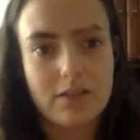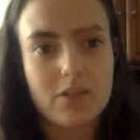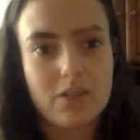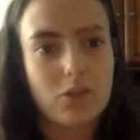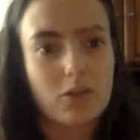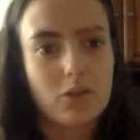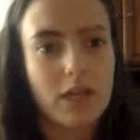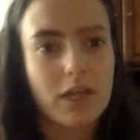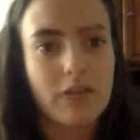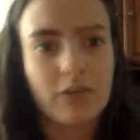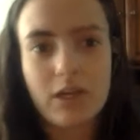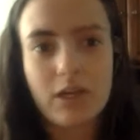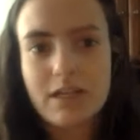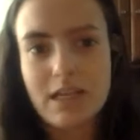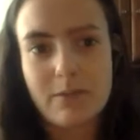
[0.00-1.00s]
So like for
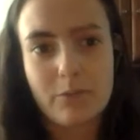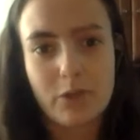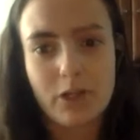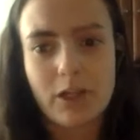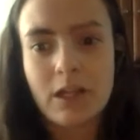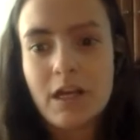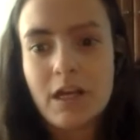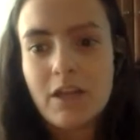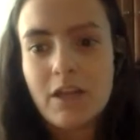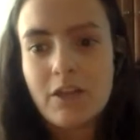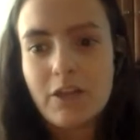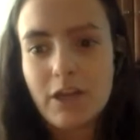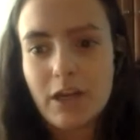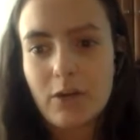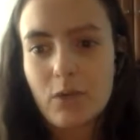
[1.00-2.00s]
example,
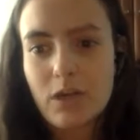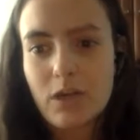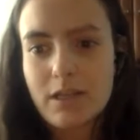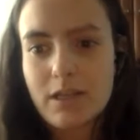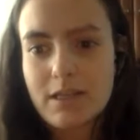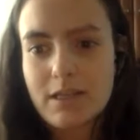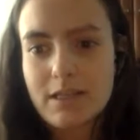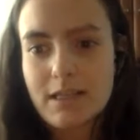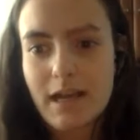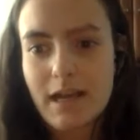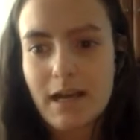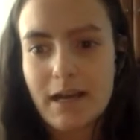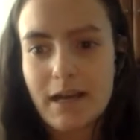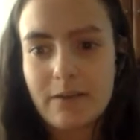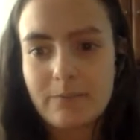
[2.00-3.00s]
there was
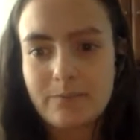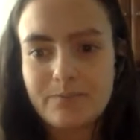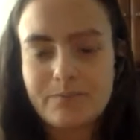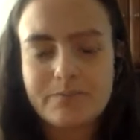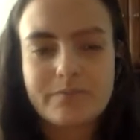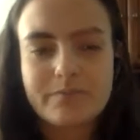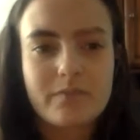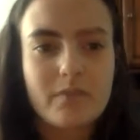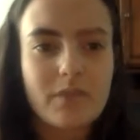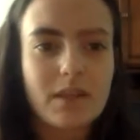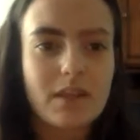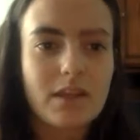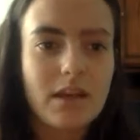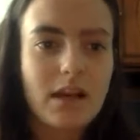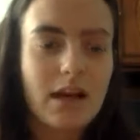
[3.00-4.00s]
um
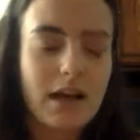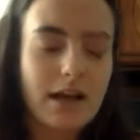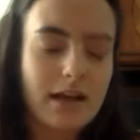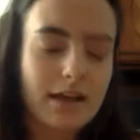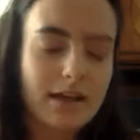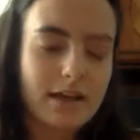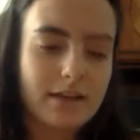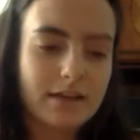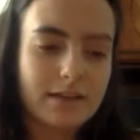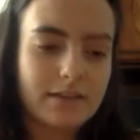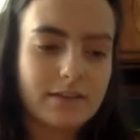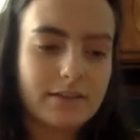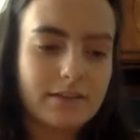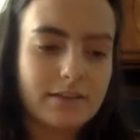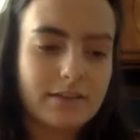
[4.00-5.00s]
uh
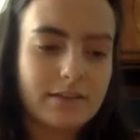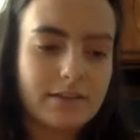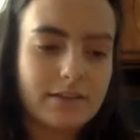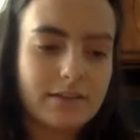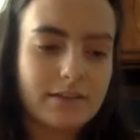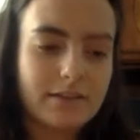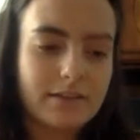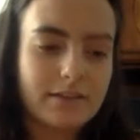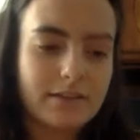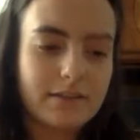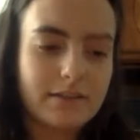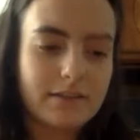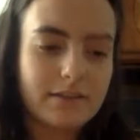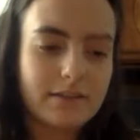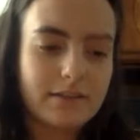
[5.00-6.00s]
there
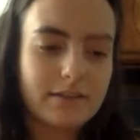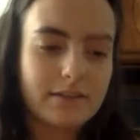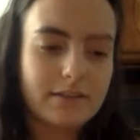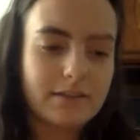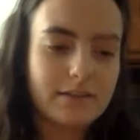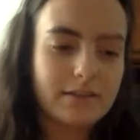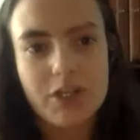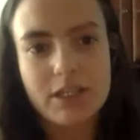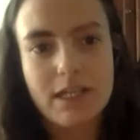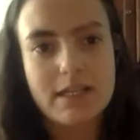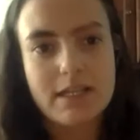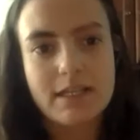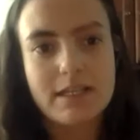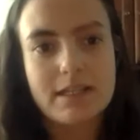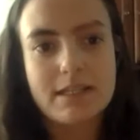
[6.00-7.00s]
was like a project I
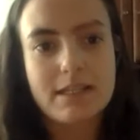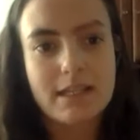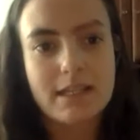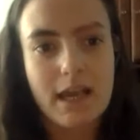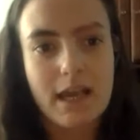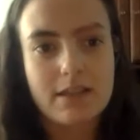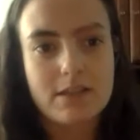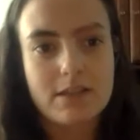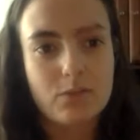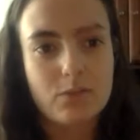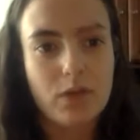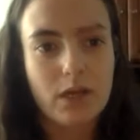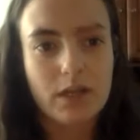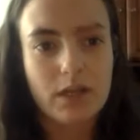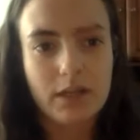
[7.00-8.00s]
did in CS
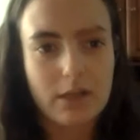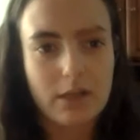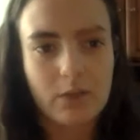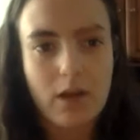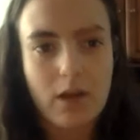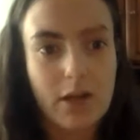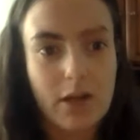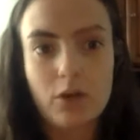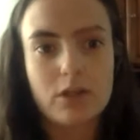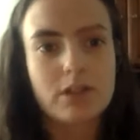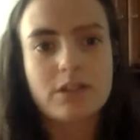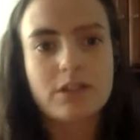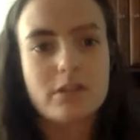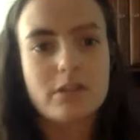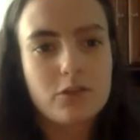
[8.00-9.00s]
where like I coded
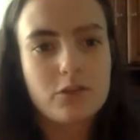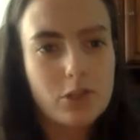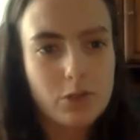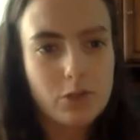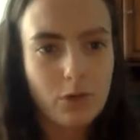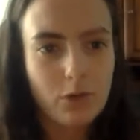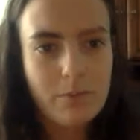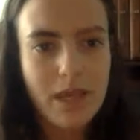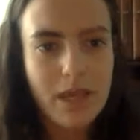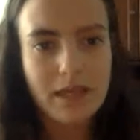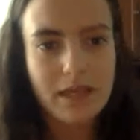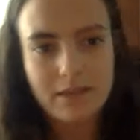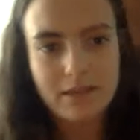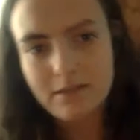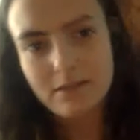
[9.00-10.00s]
a solution to a
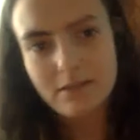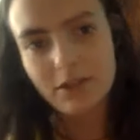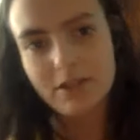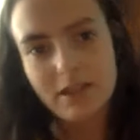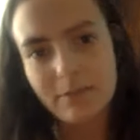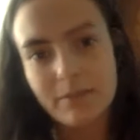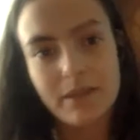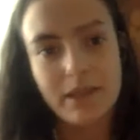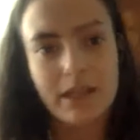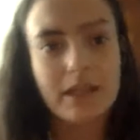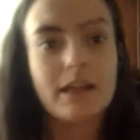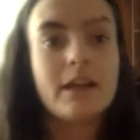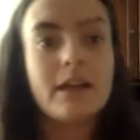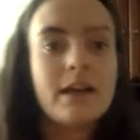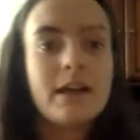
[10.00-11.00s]
maze or
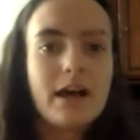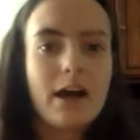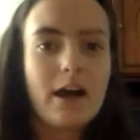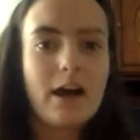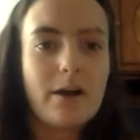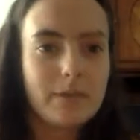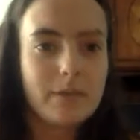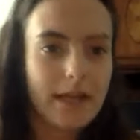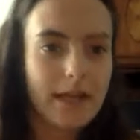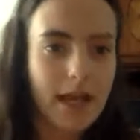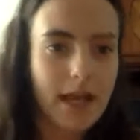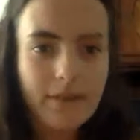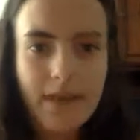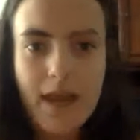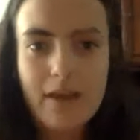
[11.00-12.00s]
something. And I
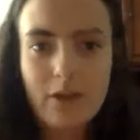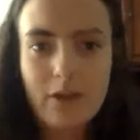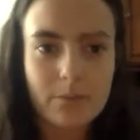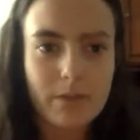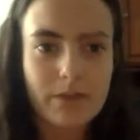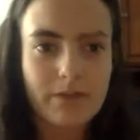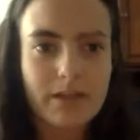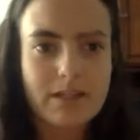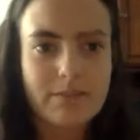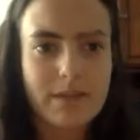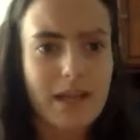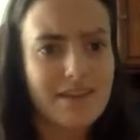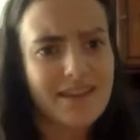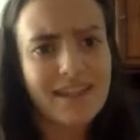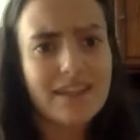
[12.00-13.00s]
had that on my resume.
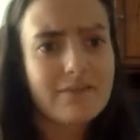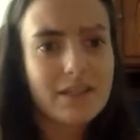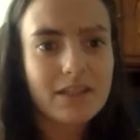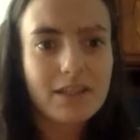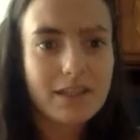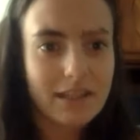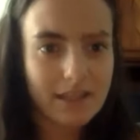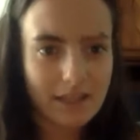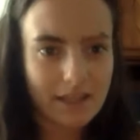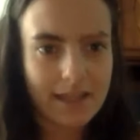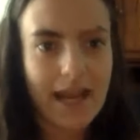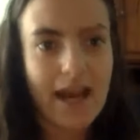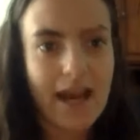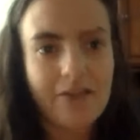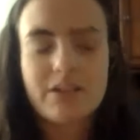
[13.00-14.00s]
I think even like
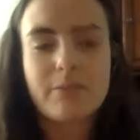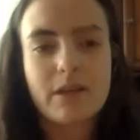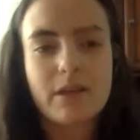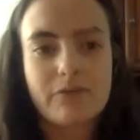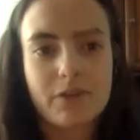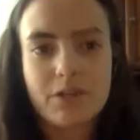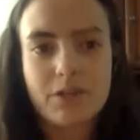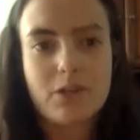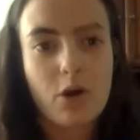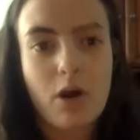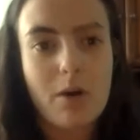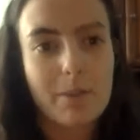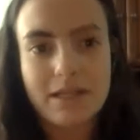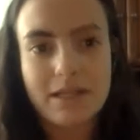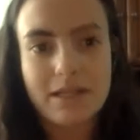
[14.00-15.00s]
after my first
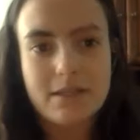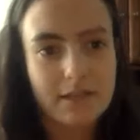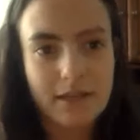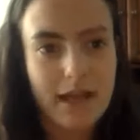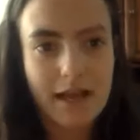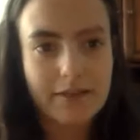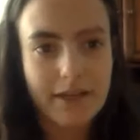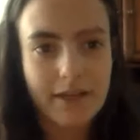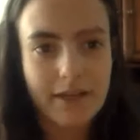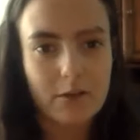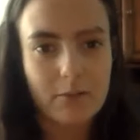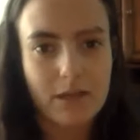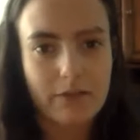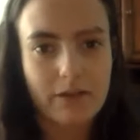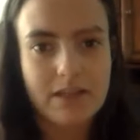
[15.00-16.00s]
co-op, I still had that on
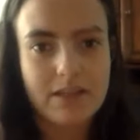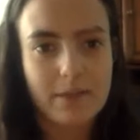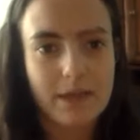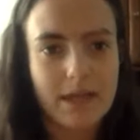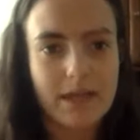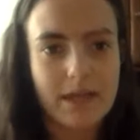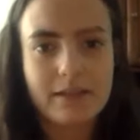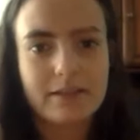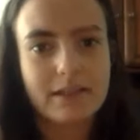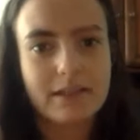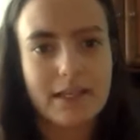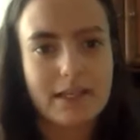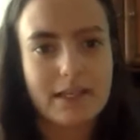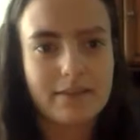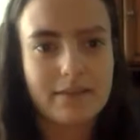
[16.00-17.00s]
my resume,
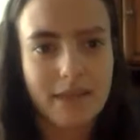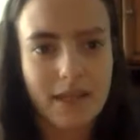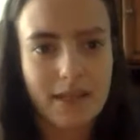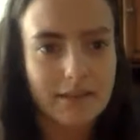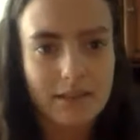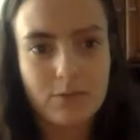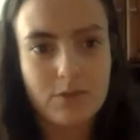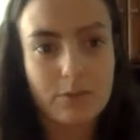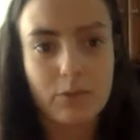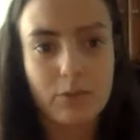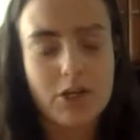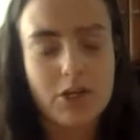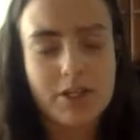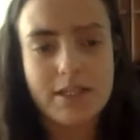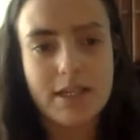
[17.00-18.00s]
like that this was a
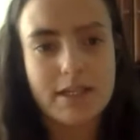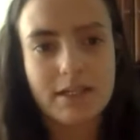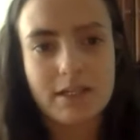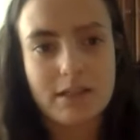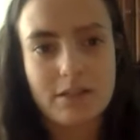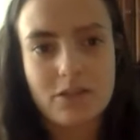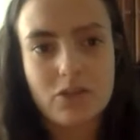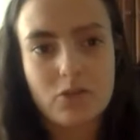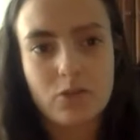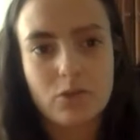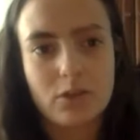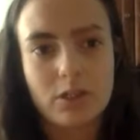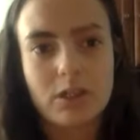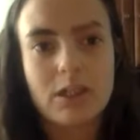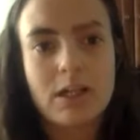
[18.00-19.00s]
project I did in
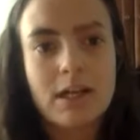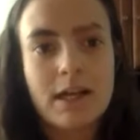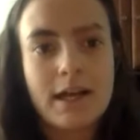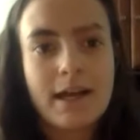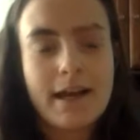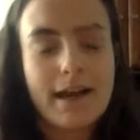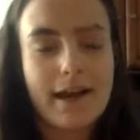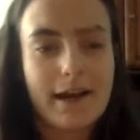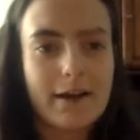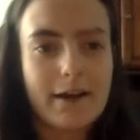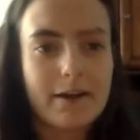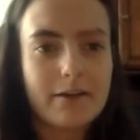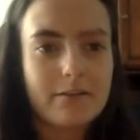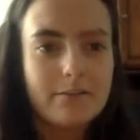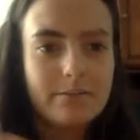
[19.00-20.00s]
school,
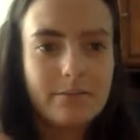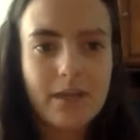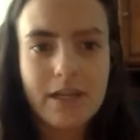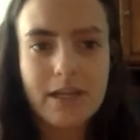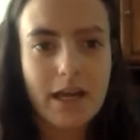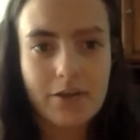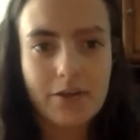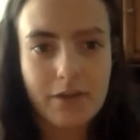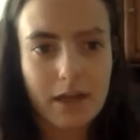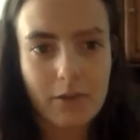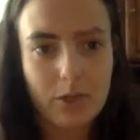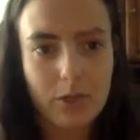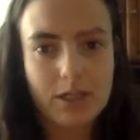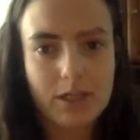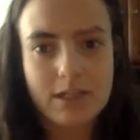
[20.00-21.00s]
and how that
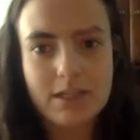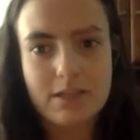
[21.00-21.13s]
works.